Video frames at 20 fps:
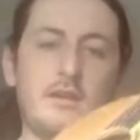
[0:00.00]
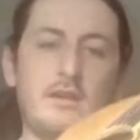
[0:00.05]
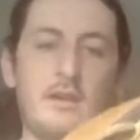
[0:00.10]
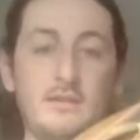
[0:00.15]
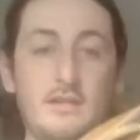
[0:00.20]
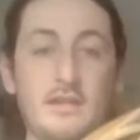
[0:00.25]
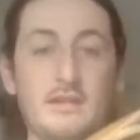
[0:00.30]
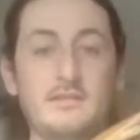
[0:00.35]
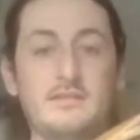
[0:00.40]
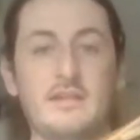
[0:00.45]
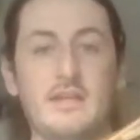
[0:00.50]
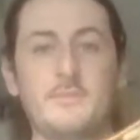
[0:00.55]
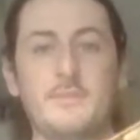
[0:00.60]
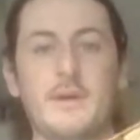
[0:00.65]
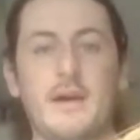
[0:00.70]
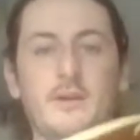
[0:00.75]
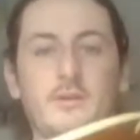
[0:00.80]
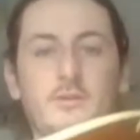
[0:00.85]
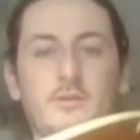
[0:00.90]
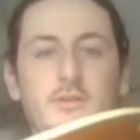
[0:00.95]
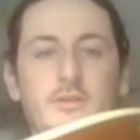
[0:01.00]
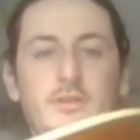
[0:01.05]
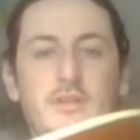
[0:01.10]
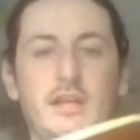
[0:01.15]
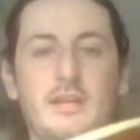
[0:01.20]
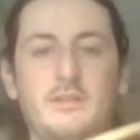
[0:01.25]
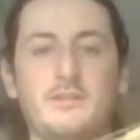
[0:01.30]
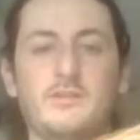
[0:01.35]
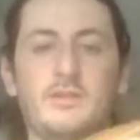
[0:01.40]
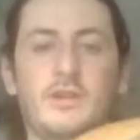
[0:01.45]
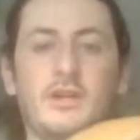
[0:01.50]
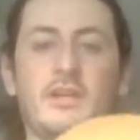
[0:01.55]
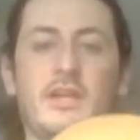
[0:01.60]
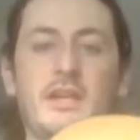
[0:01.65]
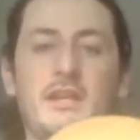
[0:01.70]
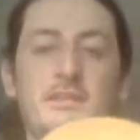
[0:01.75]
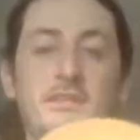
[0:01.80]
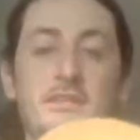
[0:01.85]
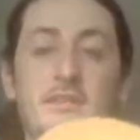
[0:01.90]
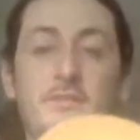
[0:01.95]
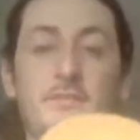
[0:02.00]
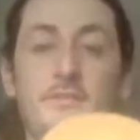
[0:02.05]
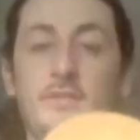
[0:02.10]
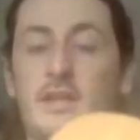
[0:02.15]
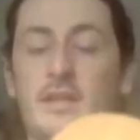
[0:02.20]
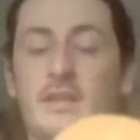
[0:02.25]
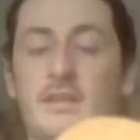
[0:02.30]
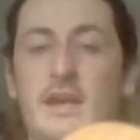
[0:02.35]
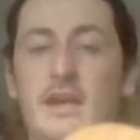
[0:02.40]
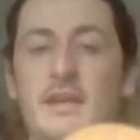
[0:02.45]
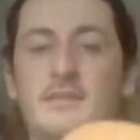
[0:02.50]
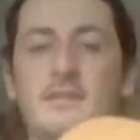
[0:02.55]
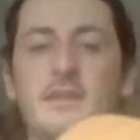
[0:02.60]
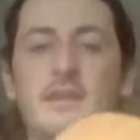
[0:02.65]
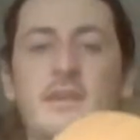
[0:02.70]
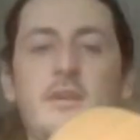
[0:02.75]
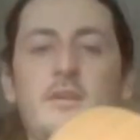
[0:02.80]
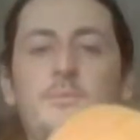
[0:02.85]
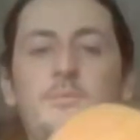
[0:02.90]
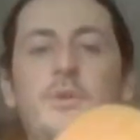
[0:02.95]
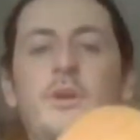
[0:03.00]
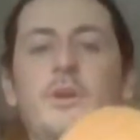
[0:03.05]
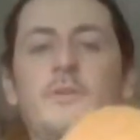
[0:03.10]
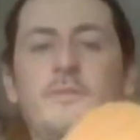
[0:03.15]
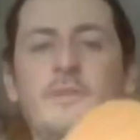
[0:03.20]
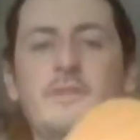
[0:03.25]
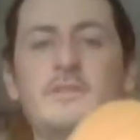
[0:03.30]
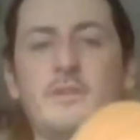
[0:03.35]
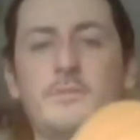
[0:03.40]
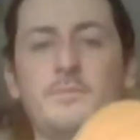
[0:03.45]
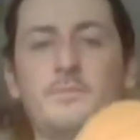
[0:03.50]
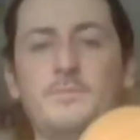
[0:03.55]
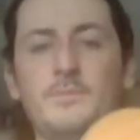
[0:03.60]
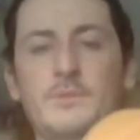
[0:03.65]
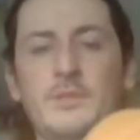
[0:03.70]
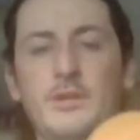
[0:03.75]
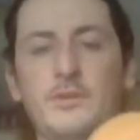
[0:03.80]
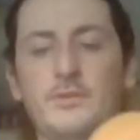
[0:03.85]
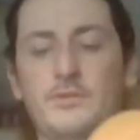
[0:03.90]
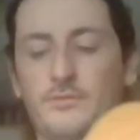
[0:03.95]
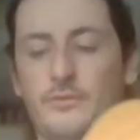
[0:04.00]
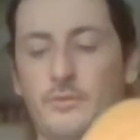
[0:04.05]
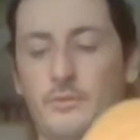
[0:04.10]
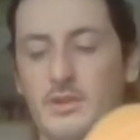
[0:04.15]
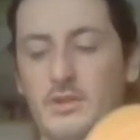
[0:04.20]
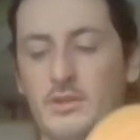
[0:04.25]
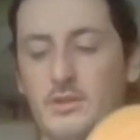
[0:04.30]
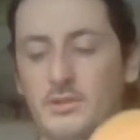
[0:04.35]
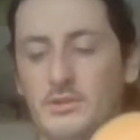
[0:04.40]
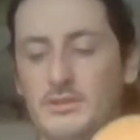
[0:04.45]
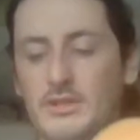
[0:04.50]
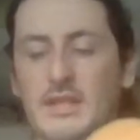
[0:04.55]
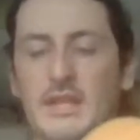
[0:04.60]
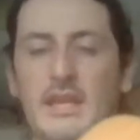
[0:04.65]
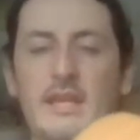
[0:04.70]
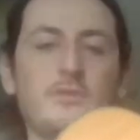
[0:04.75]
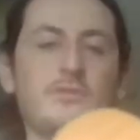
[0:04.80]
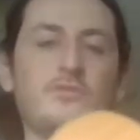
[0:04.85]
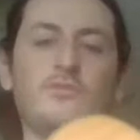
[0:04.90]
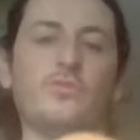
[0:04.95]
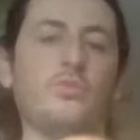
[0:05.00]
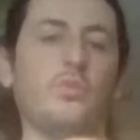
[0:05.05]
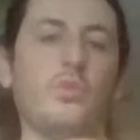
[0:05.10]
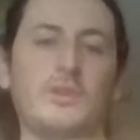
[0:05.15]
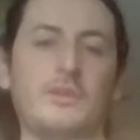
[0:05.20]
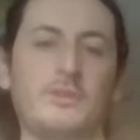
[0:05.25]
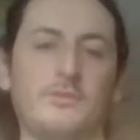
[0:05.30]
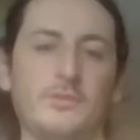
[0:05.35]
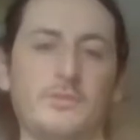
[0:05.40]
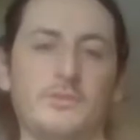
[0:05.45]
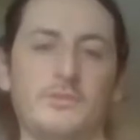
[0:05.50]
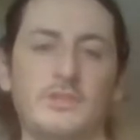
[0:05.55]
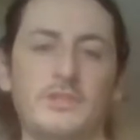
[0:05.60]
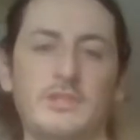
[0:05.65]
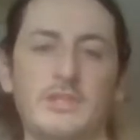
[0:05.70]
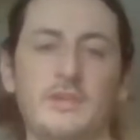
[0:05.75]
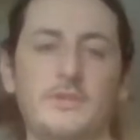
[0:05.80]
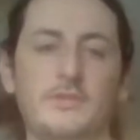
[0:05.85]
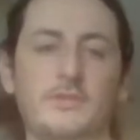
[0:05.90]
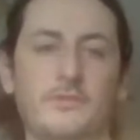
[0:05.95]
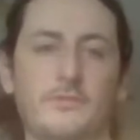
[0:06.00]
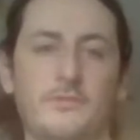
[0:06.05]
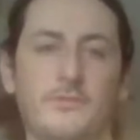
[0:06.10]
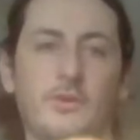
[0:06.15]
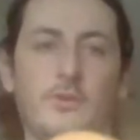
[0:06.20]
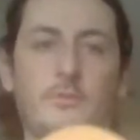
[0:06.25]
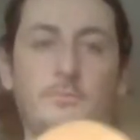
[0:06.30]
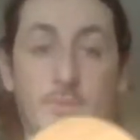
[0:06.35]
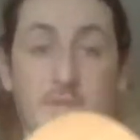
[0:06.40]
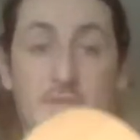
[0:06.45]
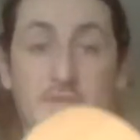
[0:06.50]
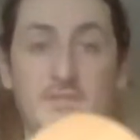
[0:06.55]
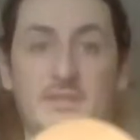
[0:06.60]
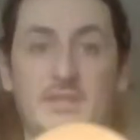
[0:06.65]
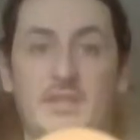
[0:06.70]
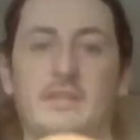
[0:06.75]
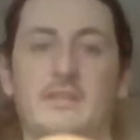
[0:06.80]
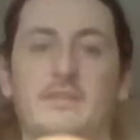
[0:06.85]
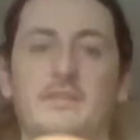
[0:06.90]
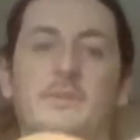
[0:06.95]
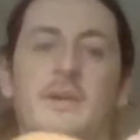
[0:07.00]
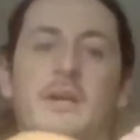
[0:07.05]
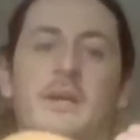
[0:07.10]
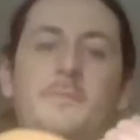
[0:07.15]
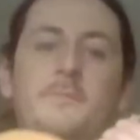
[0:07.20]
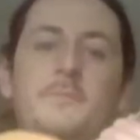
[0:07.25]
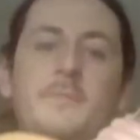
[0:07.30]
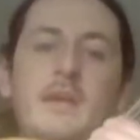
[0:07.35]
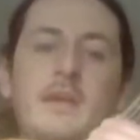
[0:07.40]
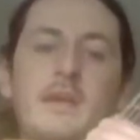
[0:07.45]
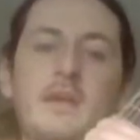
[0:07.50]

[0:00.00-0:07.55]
As I said about good electronics and everything like that, perfect to use for recording, and it was wonderful to use for busking as well.